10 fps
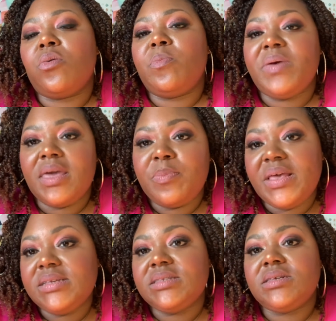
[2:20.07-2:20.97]
big
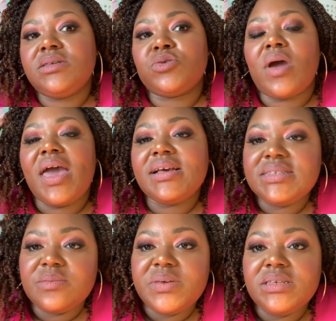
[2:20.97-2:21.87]
pieces or
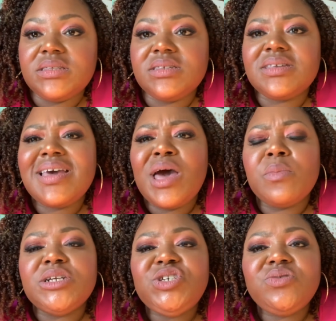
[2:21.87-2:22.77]
accent pieces,
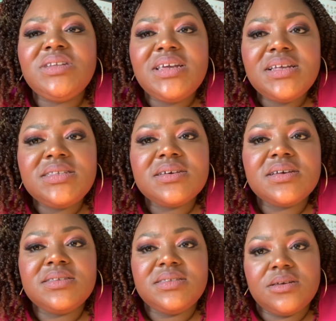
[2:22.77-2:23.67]
but you need to
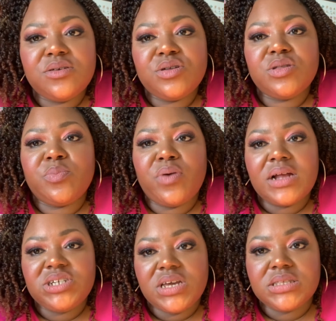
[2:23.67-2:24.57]
consider the
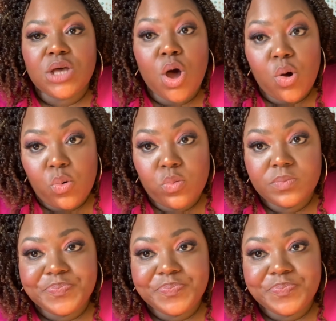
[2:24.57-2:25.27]
project as a whole.